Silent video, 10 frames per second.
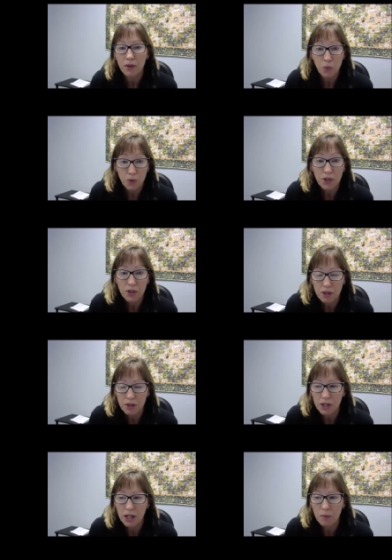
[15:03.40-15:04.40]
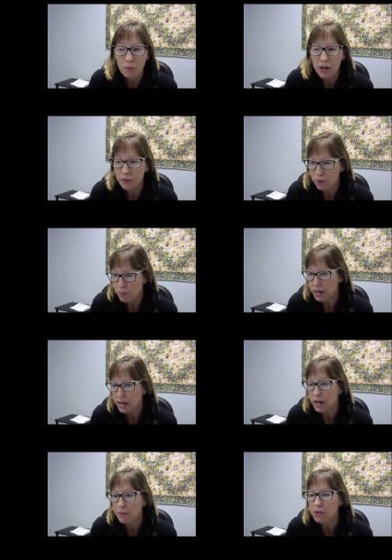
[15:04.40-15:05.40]
We're still on break for many
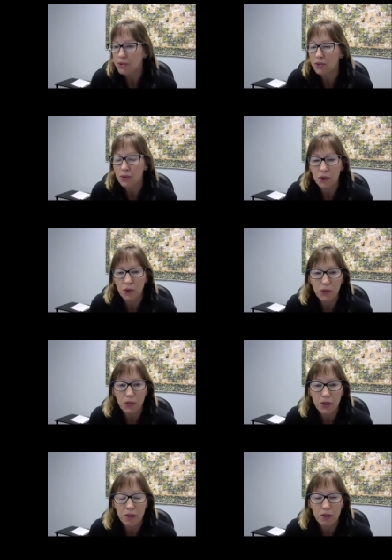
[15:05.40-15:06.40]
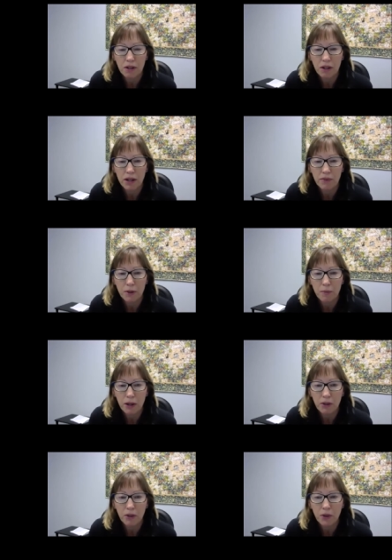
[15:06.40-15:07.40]
campuses who don't start until after
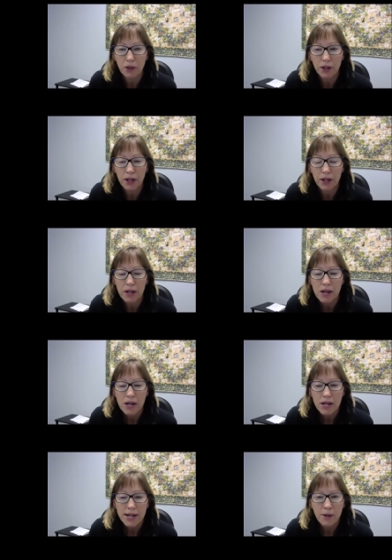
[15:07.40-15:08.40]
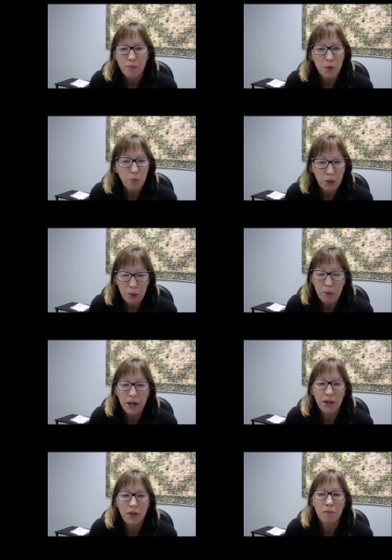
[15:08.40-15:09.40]
Martin Luther King. Spring
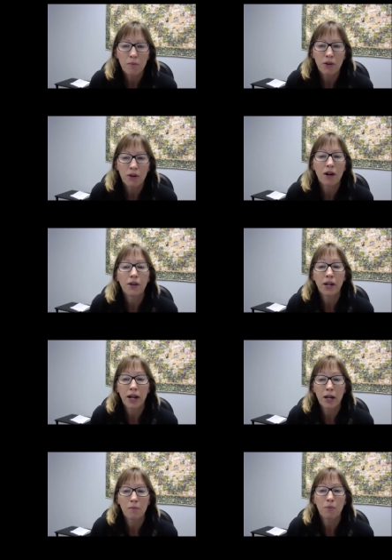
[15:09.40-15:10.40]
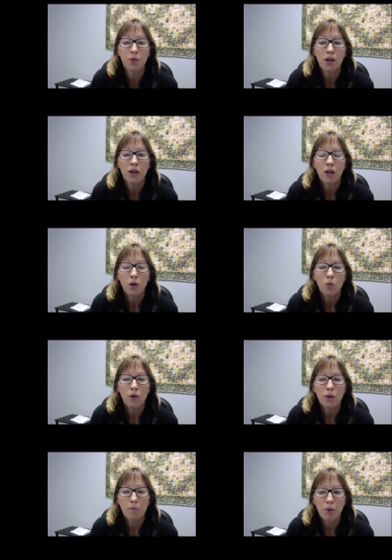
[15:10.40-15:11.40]
breaks, I mean, there are times
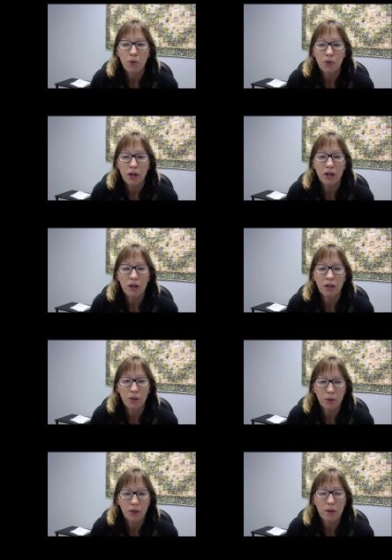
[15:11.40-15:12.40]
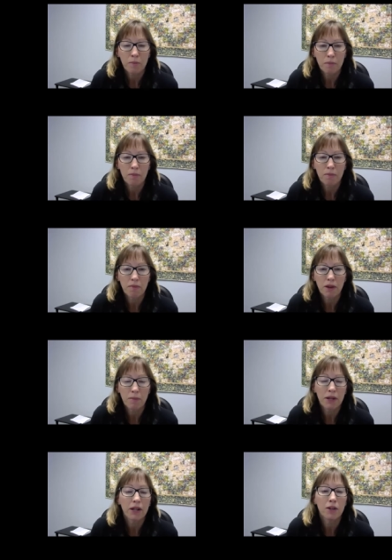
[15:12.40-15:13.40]
when the postcard is really, I
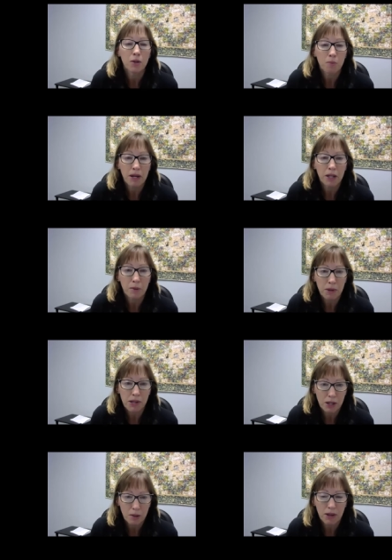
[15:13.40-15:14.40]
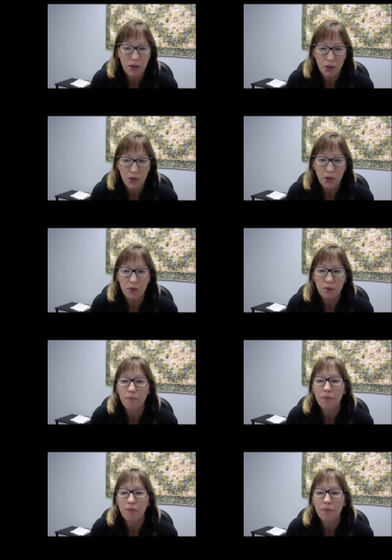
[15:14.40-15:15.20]
mean, it is meant to be seen by the student.